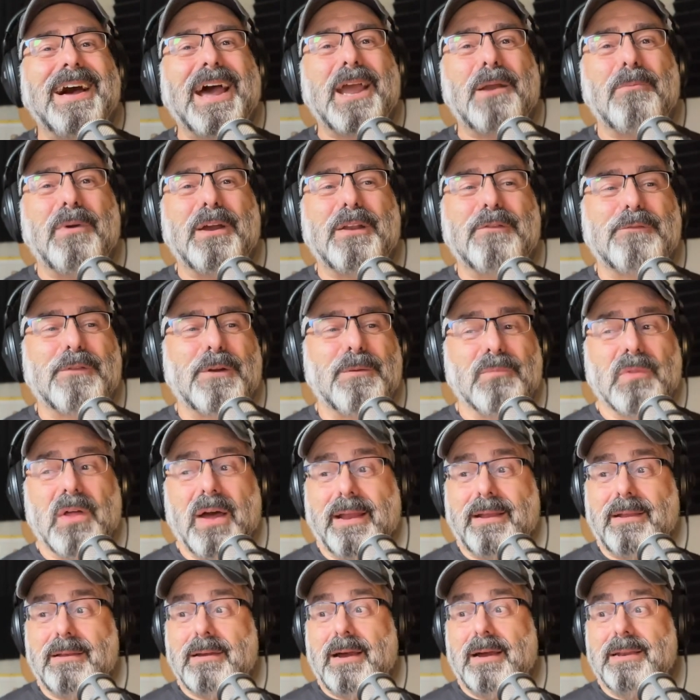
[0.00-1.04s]
I went from
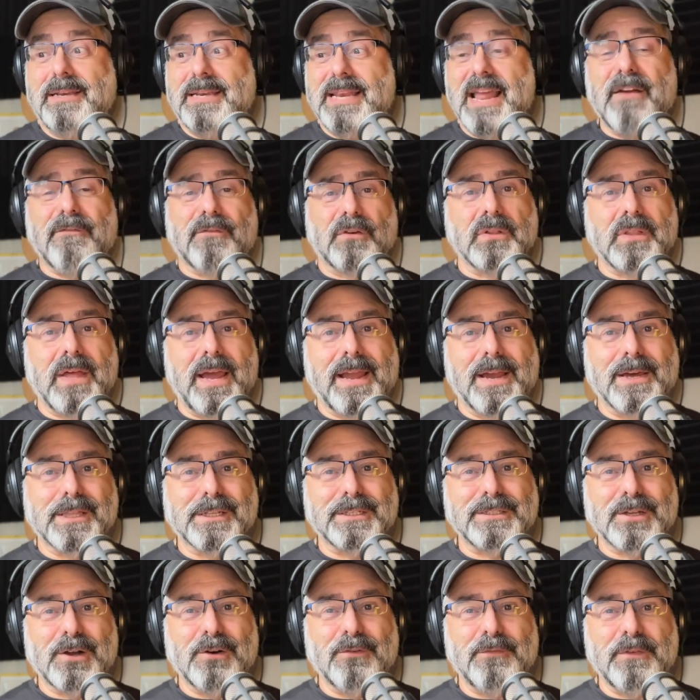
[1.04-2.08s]
like never lay on
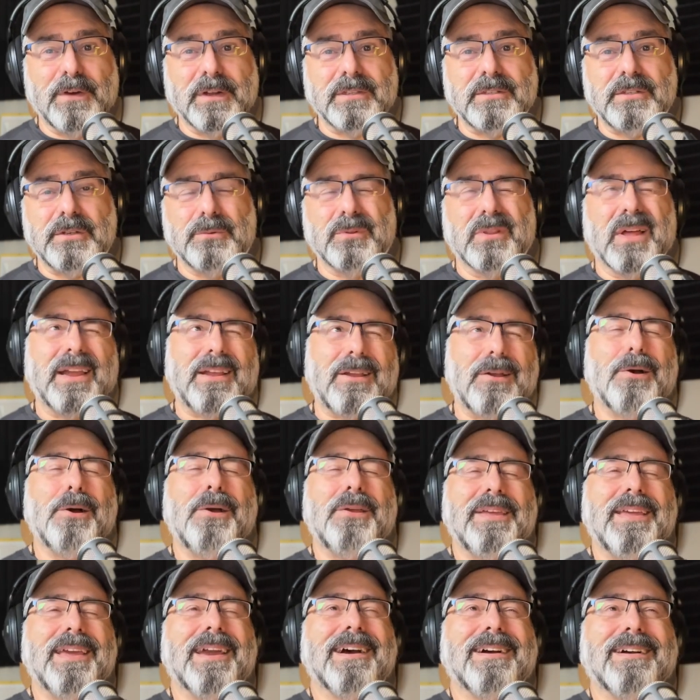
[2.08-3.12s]
the sofa to like,
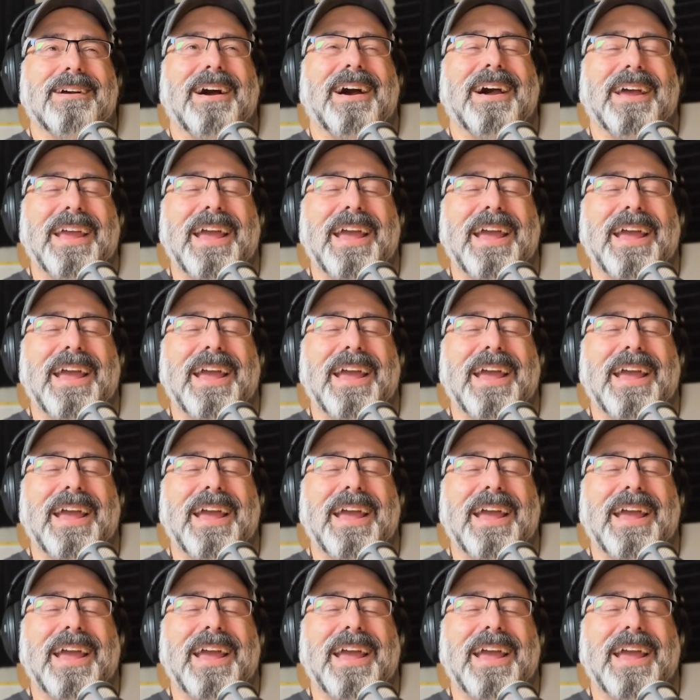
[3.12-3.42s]
oh yeah,